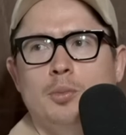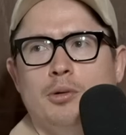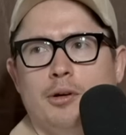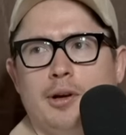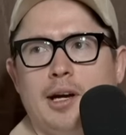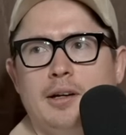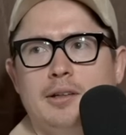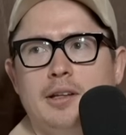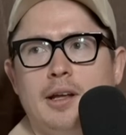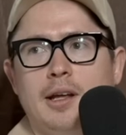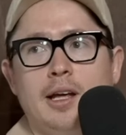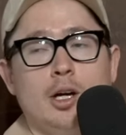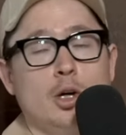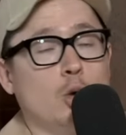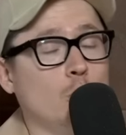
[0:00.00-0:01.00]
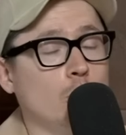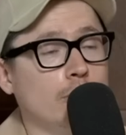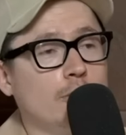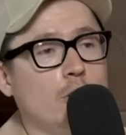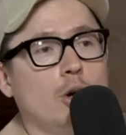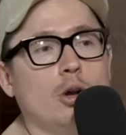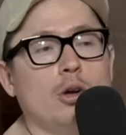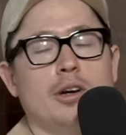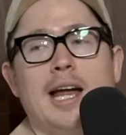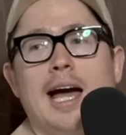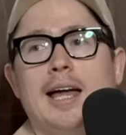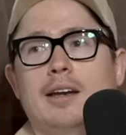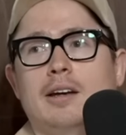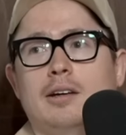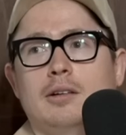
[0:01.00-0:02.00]
product could have gone on and
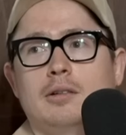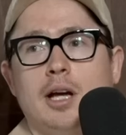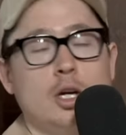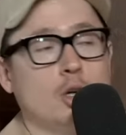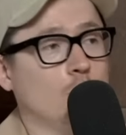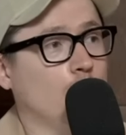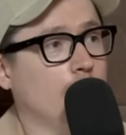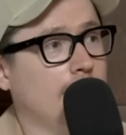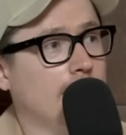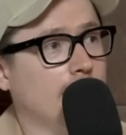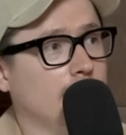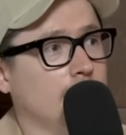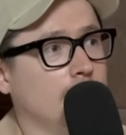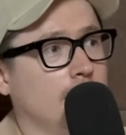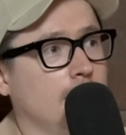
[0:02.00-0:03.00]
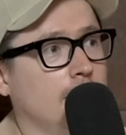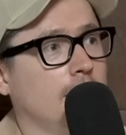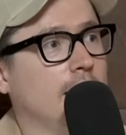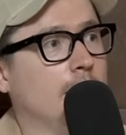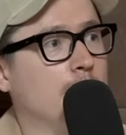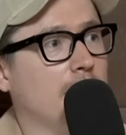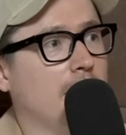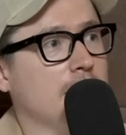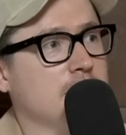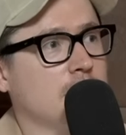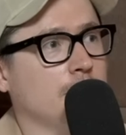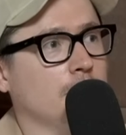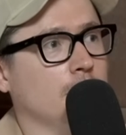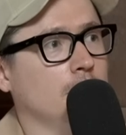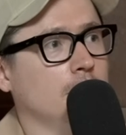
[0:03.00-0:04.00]
had a, a career in
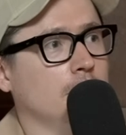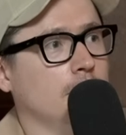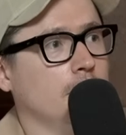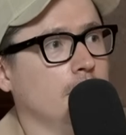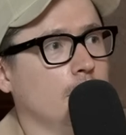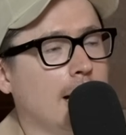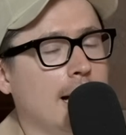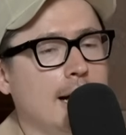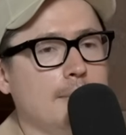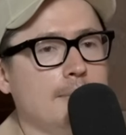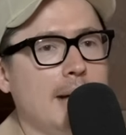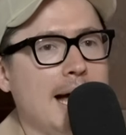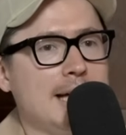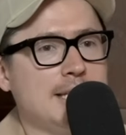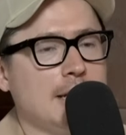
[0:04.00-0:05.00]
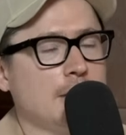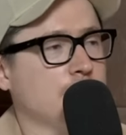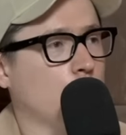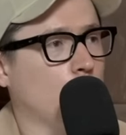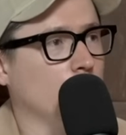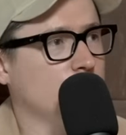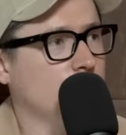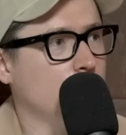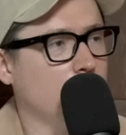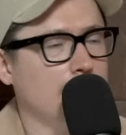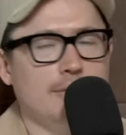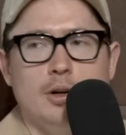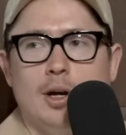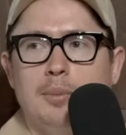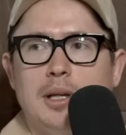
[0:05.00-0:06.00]
basketball. Yep. Um, has had a scholarship
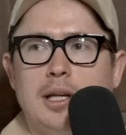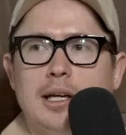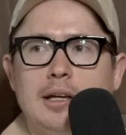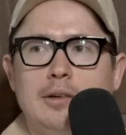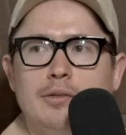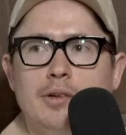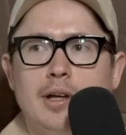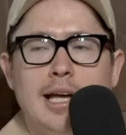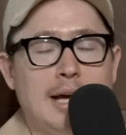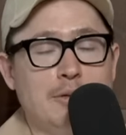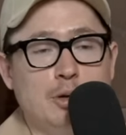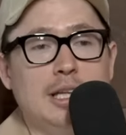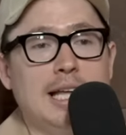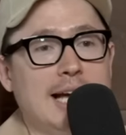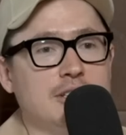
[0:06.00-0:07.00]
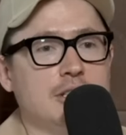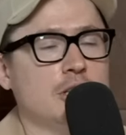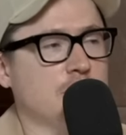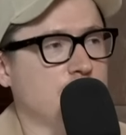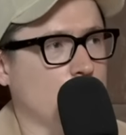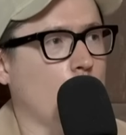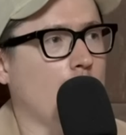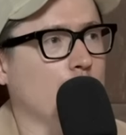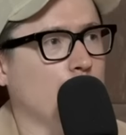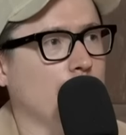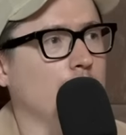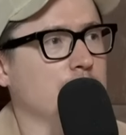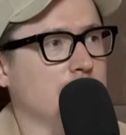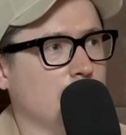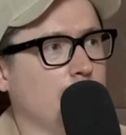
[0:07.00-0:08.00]
even, I believe, and really had to decide whether
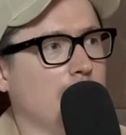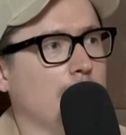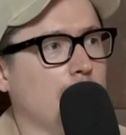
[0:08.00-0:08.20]
he was going to play